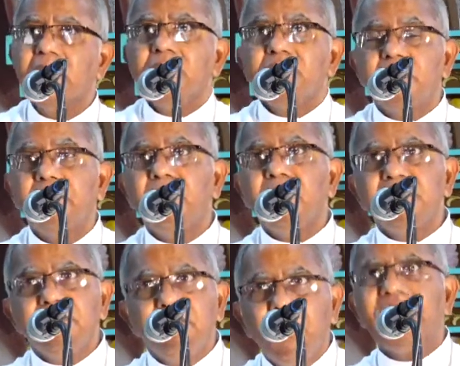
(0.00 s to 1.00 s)
Suppose
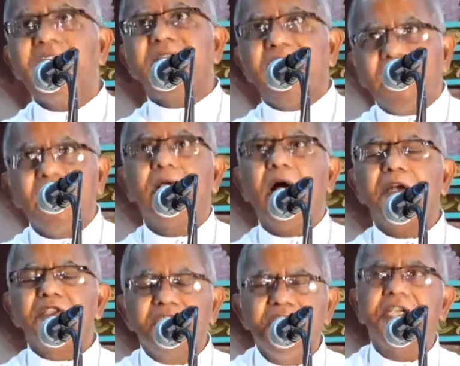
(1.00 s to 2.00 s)
if one is not a God
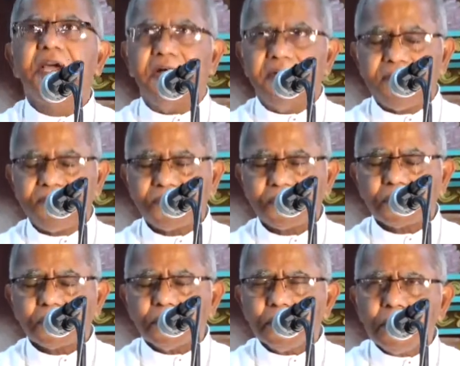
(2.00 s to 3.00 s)
seeker,
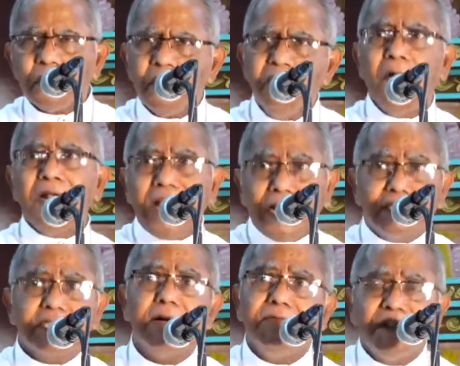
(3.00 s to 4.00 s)
one has
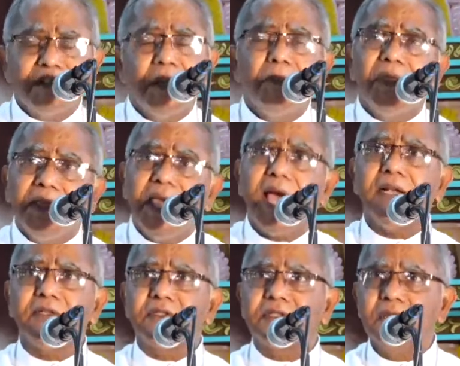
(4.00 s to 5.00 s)
come for something
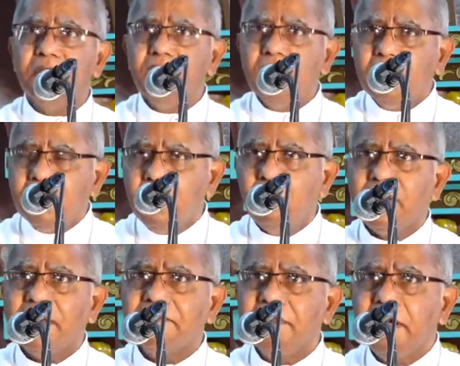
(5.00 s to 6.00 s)
else. One
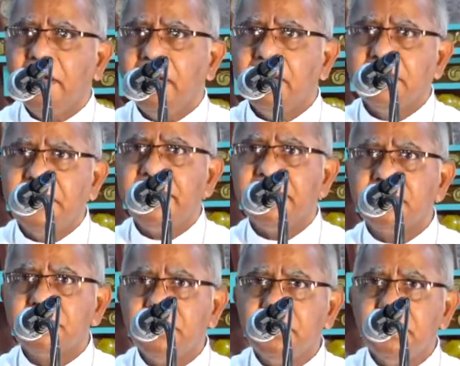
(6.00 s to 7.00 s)
of the
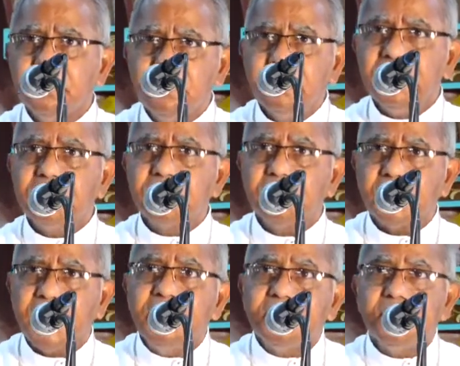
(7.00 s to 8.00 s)
greatest today's
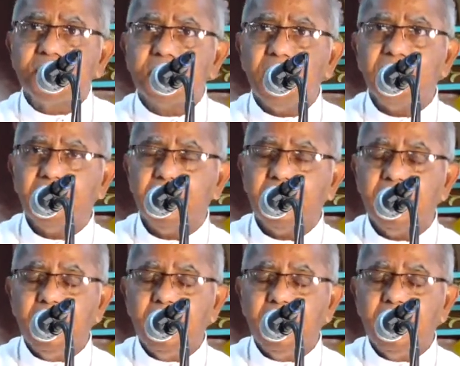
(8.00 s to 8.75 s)
writers on